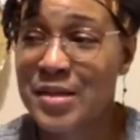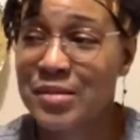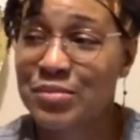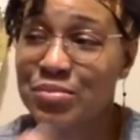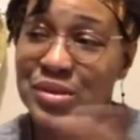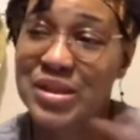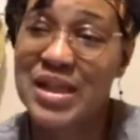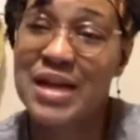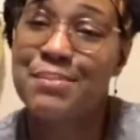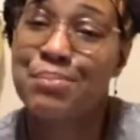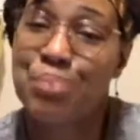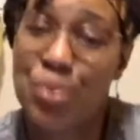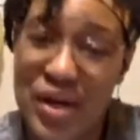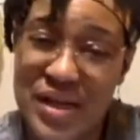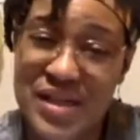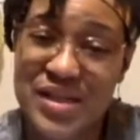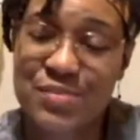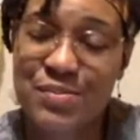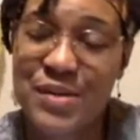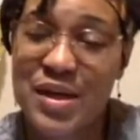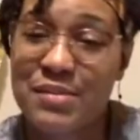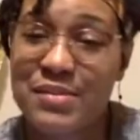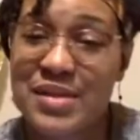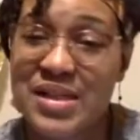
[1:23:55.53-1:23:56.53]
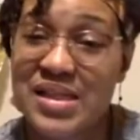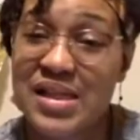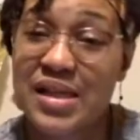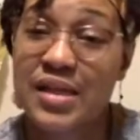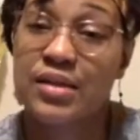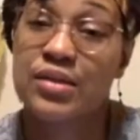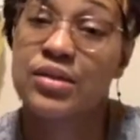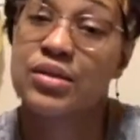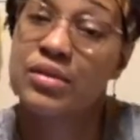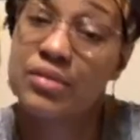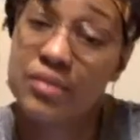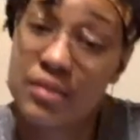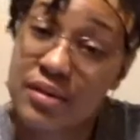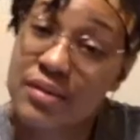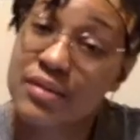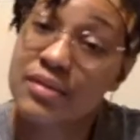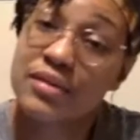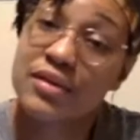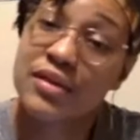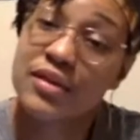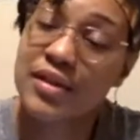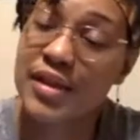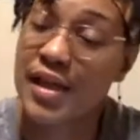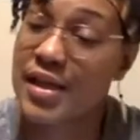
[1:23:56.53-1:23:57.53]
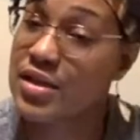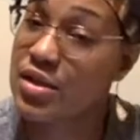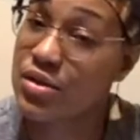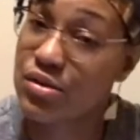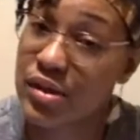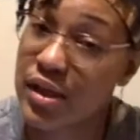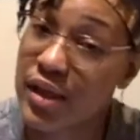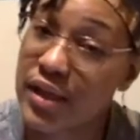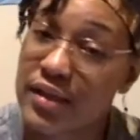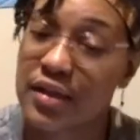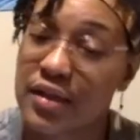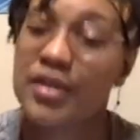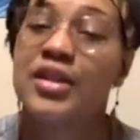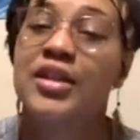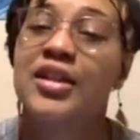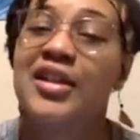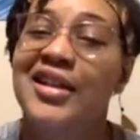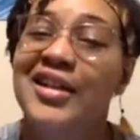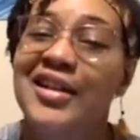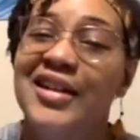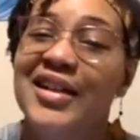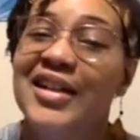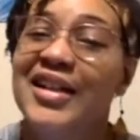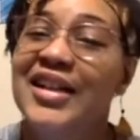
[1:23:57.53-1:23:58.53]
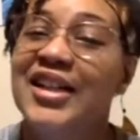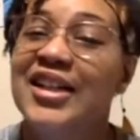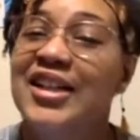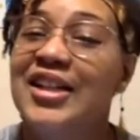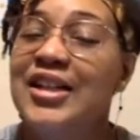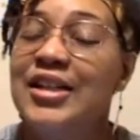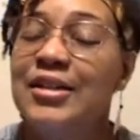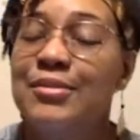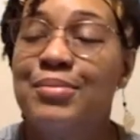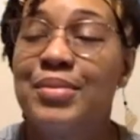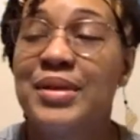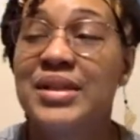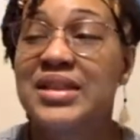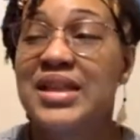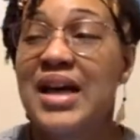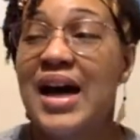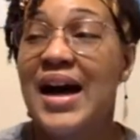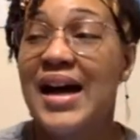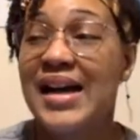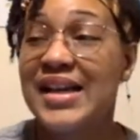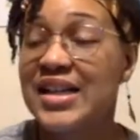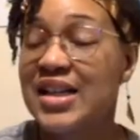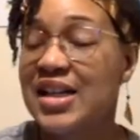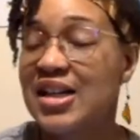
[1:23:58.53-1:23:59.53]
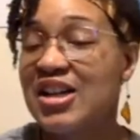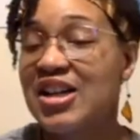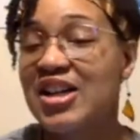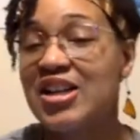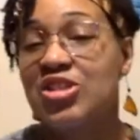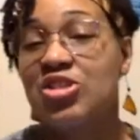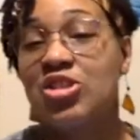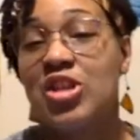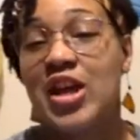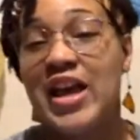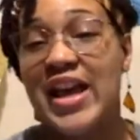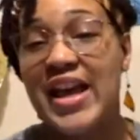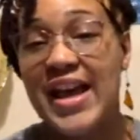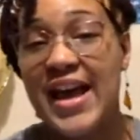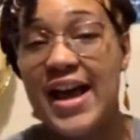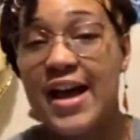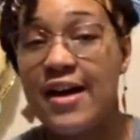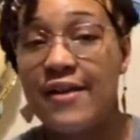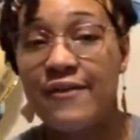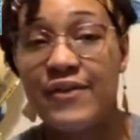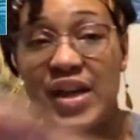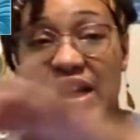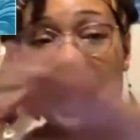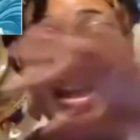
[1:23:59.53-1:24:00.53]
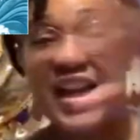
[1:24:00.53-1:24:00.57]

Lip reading: But that price made me say, oh, that's okay. But the icon, they have it